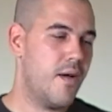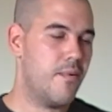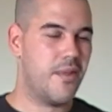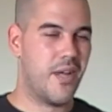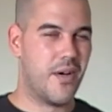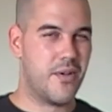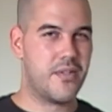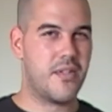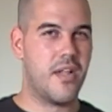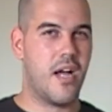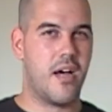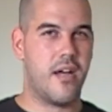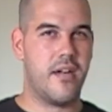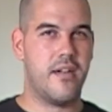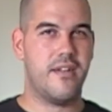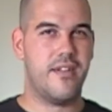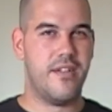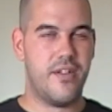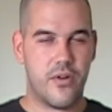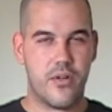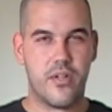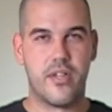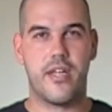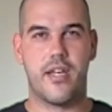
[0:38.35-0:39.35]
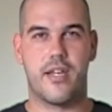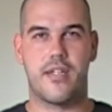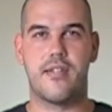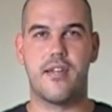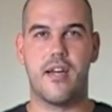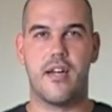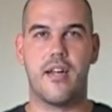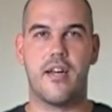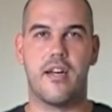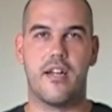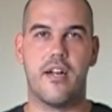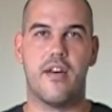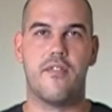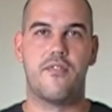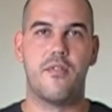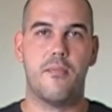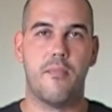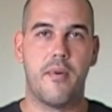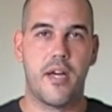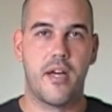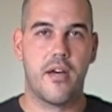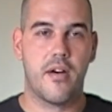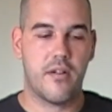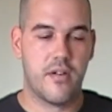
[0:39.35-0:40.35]
That was not nearly exciting enough to
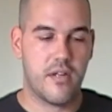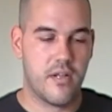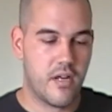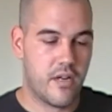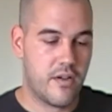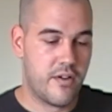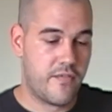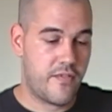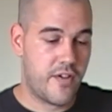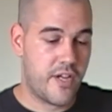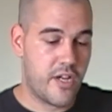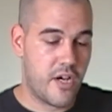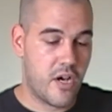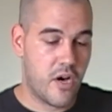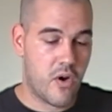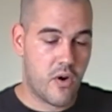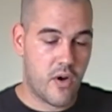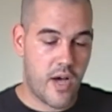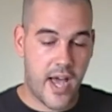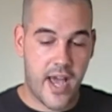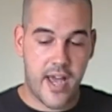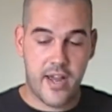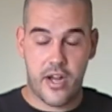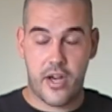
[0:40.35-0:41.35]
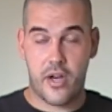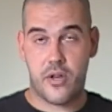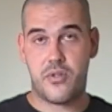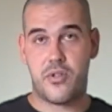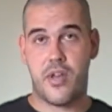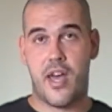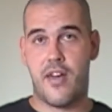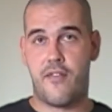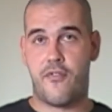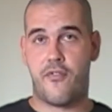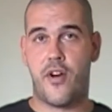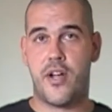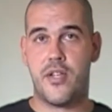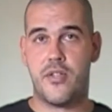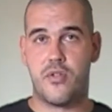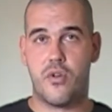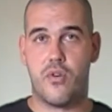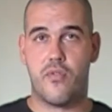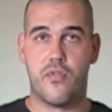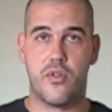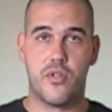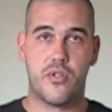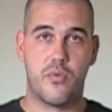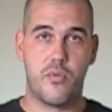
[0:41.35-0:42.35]
make on, on a video, and I also had friends
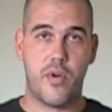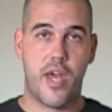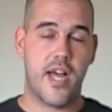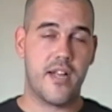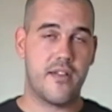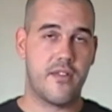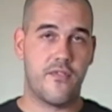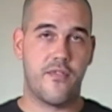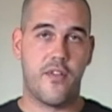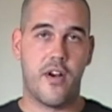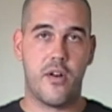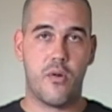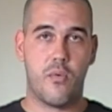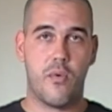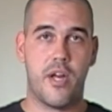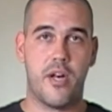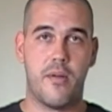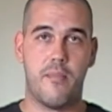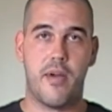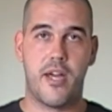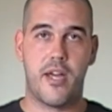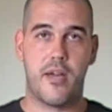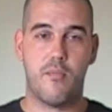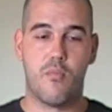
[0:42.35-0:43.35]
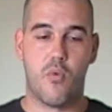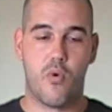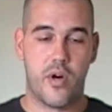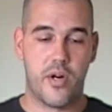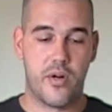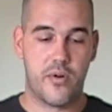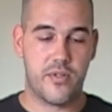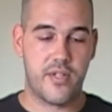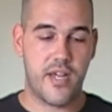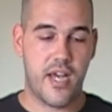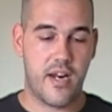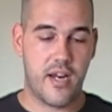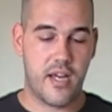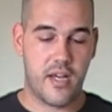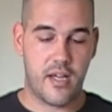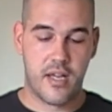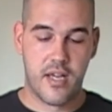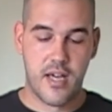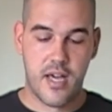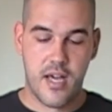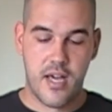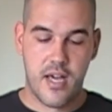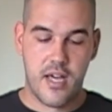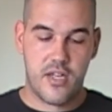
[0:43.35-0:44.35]
over, so we had to find a way to make it more entertaining.